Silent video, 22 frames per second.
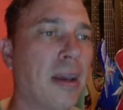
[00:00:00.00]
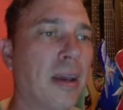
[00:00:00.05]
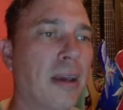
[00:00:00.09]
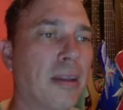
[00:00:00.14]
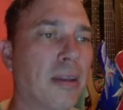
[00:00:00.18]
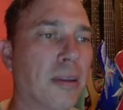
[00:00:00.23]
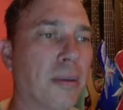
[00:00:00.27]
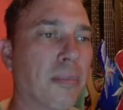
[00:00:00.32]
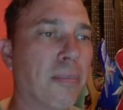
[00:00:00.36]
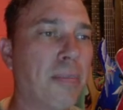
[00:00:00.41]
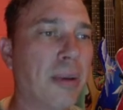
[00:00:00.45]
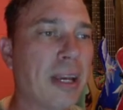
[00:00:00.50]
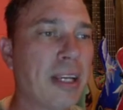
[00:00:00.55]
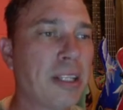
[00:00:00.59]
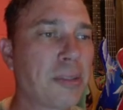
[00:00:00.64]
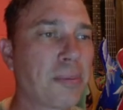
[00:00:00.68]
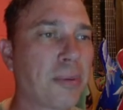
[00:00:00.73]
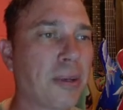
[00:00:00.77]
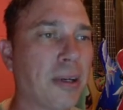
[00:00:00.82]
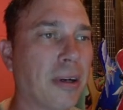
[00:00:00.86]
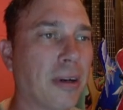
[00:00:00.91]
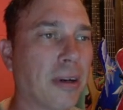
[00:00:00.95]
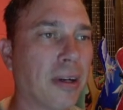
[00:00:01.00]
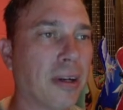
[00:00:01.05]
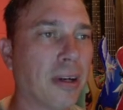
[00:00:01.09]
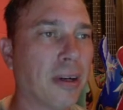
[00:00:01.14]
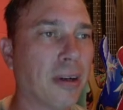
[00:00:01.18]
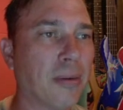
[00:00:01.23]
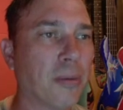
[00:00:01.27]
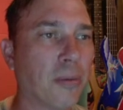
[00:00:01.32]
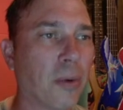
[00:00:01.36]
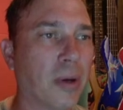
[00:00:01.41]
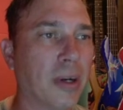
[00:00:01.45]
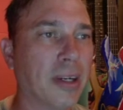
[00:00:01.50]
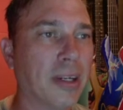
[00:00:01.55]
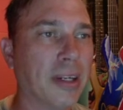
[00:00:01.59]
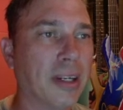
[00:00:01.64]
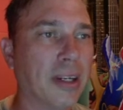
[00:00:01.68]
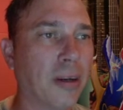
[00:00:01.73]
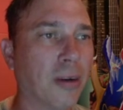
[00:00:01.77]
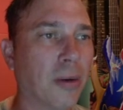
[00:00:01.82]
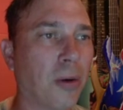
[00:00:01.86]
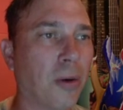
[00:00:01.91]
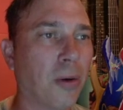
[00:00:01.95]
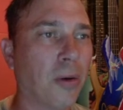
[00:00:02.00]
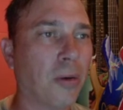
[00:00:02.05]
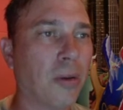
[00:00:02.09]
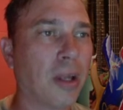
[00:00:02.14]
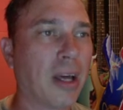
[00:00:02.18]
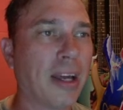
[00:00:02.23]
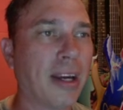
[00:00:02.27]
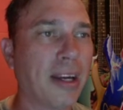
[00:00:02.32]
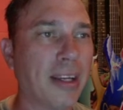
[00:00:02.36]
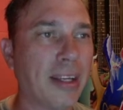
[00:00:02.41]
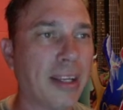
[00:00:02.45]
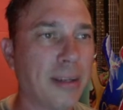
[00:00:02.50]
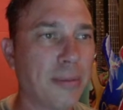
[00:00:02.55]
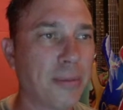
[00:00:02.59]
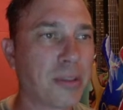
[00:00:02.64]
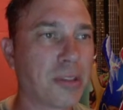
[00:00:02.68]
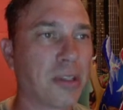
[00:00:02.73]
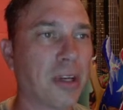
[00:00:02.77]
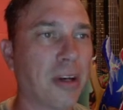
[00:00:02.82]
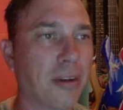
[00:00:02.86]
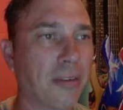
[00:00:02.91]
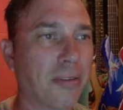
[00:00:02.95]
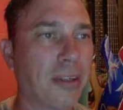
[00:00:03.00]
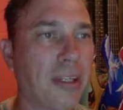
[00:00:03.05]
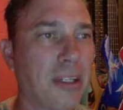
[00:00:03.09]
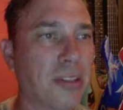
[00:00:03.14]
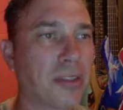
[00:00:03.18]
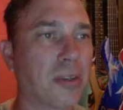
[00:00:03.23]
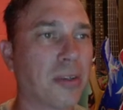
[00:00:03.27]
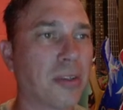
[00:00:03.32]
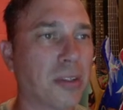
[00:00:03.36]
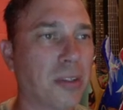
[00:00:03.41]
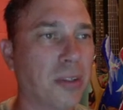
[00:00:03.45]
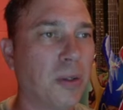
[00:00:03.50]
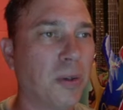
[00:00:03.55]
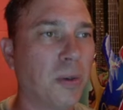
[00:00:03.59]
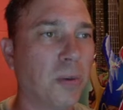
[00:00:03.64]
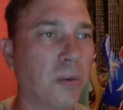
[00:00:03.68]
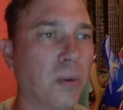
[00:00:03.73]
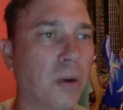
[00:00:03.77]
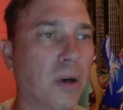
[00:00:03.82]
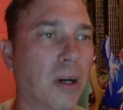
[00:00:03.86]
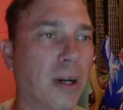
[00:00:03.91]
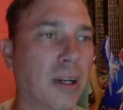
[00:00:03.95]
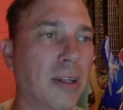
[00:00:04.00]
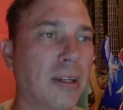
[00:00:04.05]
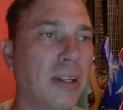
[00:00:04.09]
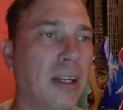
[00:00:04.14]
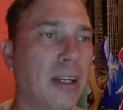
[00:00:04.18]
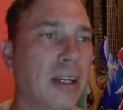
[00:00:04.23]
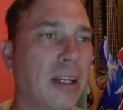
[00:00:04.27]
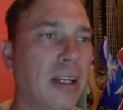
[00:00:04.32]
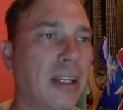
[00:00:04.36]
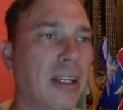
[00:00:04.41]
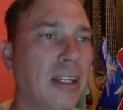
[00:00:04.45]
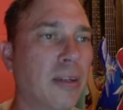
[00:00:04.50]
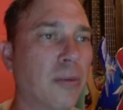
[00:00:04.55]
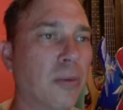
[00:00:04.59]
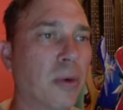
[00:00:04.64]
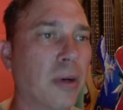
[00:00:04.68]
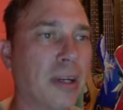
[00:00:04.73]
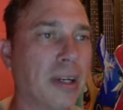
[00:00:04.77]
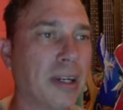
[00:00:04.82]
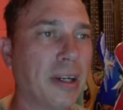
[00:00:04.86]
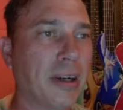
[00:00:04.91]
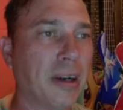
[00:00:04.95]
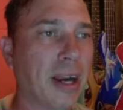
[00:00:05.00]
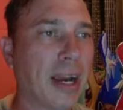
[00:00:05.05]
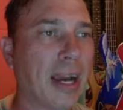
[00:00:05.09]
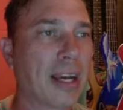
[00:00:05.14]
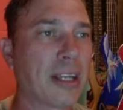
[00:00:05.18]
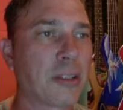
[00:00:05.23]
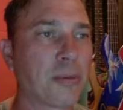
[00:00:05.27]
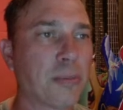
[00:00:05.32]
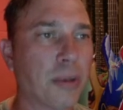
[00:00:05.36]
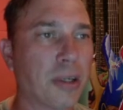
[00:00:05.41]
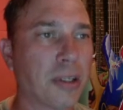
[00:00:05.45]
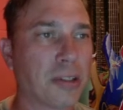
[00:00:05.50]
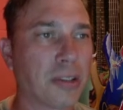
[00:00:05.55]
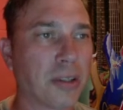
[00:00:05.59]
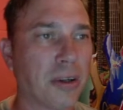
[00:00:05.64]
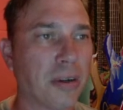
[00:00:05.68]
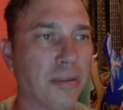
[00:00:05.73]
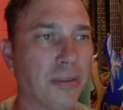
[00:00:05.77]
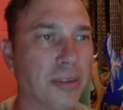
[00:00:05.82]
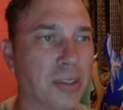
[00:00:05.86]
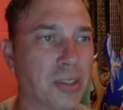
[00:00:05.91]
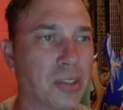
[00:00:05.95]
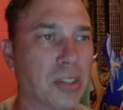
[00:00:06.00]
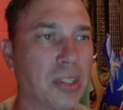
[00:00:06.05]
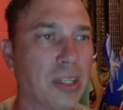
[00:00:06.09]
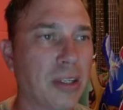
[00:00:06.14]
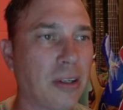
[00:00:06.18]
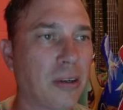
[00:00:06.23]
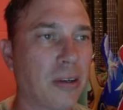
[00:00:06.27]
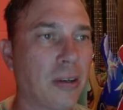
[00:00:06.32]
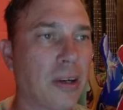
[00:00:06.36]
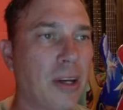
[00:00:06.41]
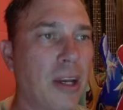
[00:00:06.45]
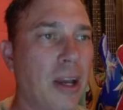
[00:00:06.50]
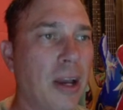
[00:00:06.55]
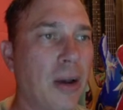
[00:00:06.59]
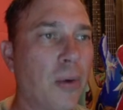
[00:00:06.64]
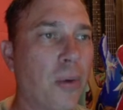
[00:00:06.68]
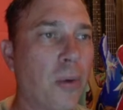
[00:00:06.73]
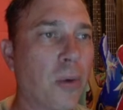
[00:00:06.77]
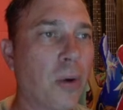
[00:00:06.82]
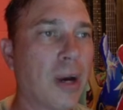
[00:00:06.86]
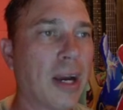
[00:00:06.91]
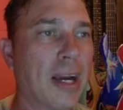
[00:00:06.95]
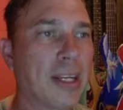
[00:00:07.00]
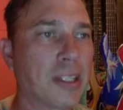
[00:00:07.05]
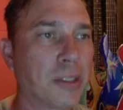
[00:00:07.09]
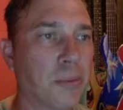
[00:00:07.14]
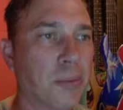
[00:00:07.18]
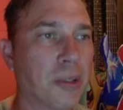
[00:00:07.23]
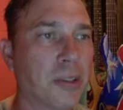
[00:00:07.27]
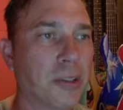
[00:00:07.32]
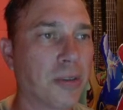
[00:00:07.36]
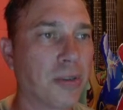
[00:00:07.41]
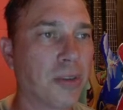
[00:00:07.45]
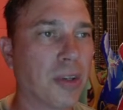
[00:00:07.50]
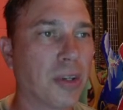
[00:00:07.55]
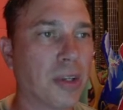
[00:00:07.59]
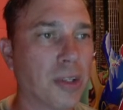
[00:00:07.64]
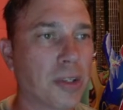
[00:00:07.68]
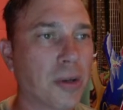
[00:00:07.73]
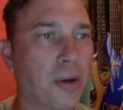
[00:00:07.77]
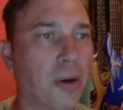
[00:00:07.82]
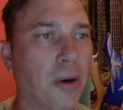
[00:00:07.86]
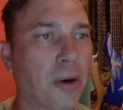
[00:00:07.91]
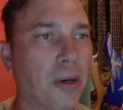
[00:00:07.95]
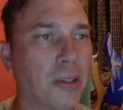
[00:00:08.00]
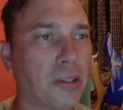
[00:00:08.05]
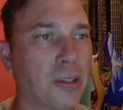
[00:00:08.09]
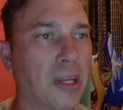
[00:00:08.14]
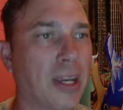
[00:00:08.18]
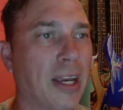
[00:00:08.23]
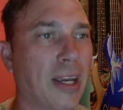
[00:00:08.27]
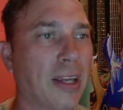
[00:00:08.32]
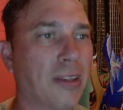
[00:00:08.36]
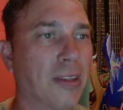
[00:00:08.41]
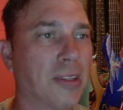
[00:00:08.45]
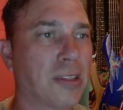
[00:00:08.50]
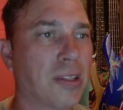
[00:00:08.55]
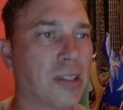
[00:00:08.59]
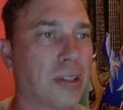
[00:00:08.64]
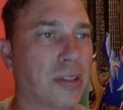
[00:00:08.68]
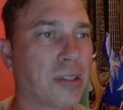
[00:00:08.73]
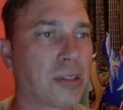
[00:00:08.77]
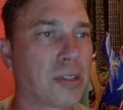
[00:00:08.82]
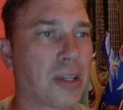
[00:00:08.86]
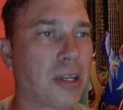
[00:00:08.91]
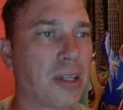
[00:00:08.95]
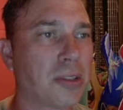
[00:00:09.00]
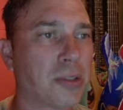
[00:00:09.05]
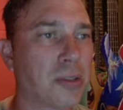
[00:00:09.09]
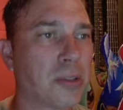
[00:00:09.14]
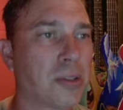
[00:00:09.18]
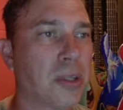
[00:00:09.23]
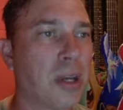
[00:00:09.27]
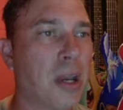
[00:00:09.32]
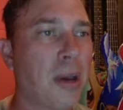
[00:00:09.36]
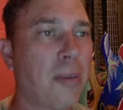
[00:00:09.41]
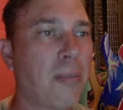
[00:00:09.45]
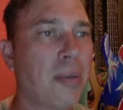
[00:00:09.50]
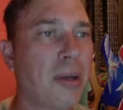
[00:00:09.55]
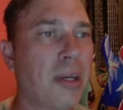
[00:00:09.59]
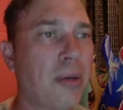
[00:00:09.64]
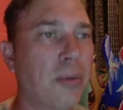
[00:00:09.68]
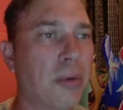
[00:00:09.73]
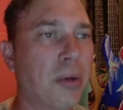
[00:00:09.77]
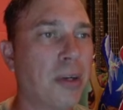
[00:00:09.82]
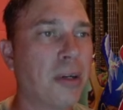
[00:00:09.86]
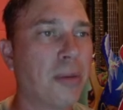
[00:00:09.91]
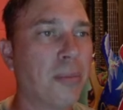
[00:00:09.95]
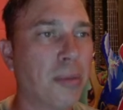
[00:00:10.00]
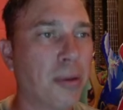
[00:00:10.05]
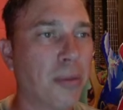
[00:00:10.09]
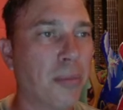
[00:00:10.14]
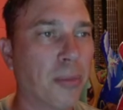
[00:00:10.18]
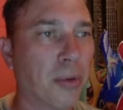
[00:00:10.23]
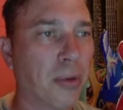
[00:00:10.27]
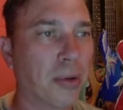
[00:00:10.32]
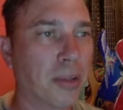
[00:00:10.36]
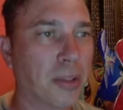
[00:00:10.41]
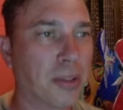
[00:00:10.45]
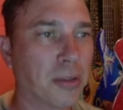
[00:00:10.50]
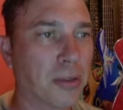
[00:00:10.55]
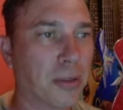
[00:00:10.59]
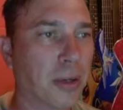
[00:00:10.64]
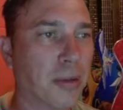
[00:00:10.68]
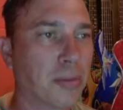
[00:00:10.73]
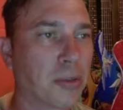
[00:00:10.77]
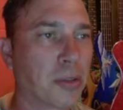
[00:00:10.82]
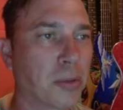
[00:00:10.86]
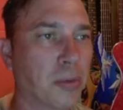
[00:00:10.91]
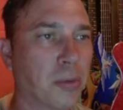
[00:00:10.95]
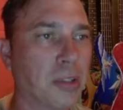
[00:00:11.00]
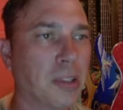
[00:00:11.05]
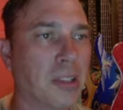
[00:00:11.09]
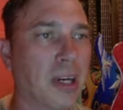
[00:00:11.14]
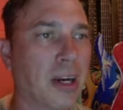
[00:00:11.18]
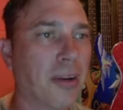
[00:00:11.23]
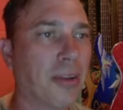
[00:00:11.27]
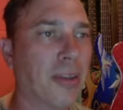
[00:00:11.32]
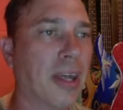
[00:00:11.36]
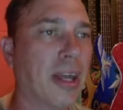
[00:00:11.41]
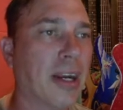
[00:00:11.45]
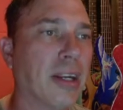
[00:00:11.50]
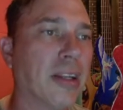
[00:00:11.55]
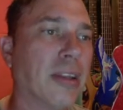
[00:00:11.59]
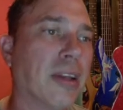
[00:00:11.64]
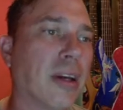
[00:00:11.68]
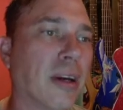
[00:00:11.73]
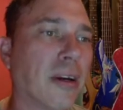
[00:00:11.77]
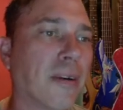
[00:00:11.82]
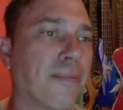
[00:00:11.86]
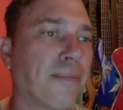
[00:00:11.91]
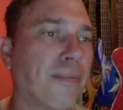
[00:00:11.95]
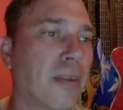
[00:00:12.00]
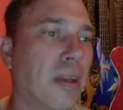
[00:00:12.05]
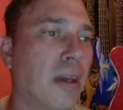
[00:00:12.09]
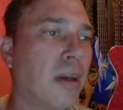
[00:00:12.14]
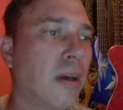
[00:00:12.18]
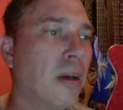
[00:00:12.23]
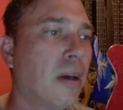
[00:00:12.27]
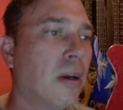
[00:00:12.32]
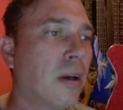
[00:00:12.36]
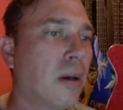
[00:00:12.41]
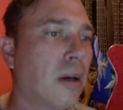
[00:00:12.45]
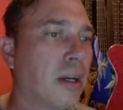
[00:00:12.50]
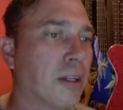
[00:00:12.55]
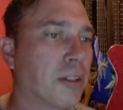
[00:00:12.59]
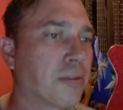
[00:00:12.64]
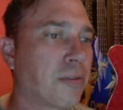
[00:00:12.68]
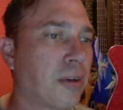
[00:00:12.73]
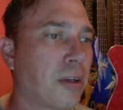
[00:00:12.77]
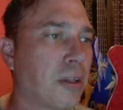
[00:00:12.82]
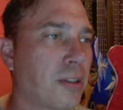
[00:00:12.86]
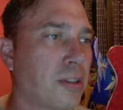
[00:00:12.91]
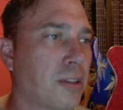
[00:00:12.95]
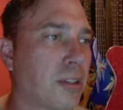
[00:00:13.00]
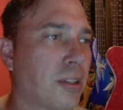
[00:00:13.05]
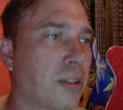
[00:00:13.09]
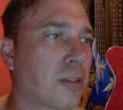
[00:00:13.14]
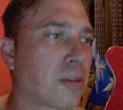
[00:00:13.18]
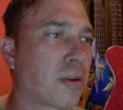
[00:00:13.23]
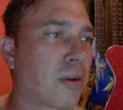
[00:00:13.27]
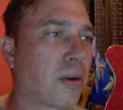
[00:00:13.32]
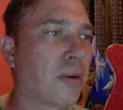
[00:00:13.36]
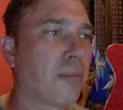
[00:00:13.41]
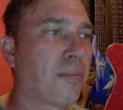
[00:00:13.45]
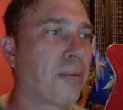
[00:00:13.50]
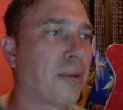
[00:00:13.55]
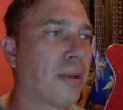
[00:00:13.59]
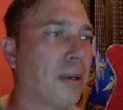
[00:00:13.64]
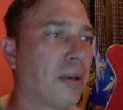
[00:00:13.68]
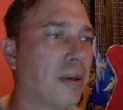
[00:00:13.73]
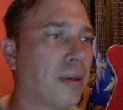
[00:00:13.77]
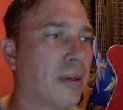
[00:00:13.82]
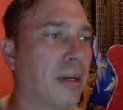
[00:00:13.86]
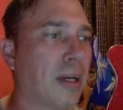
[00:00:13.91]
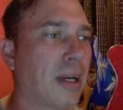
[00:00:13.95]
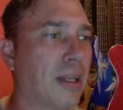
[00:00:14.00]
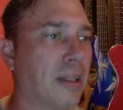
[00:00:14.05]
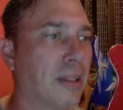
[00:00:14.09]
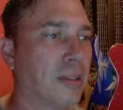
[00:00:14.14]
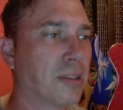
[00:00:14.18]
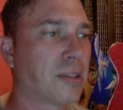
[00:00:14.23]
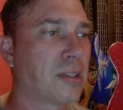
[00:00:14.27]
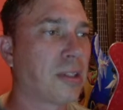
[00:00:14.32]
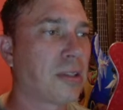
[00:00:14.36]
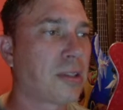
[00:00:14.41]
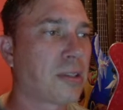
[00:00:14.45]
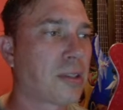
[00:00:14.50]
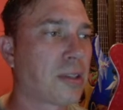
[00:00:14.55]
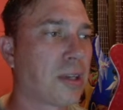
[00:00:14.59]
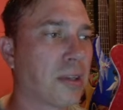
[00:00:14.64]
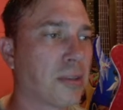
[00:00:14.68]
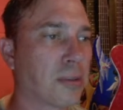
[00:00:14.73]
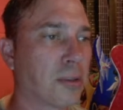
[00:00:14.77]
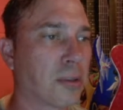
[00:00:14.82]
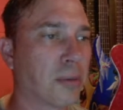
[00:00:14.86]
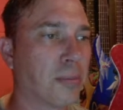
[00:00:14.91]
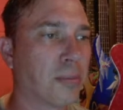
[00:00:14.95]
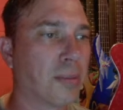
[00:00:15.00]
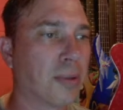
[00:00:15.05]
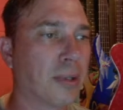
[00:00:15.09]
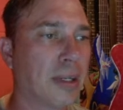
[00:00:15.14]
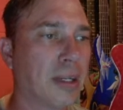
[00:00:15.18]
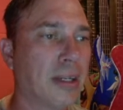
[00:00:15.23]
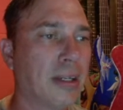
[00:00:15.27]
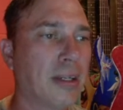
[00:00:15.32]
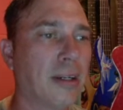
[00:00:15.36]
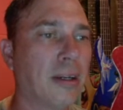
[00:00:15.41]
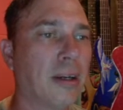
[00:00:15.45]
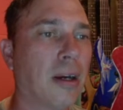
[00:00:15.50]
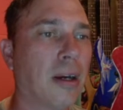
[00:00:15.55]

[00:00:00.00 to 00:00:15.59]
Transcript: The bass player here wanted to hear a whole lot of himself. He's on Q1. He didn't want to hear as much of the singer or as much of the guitars and the synthesizers, but he wanted a bit more of the drums, so we dialed that in there. As far as the guitar player and the synthesizer can play,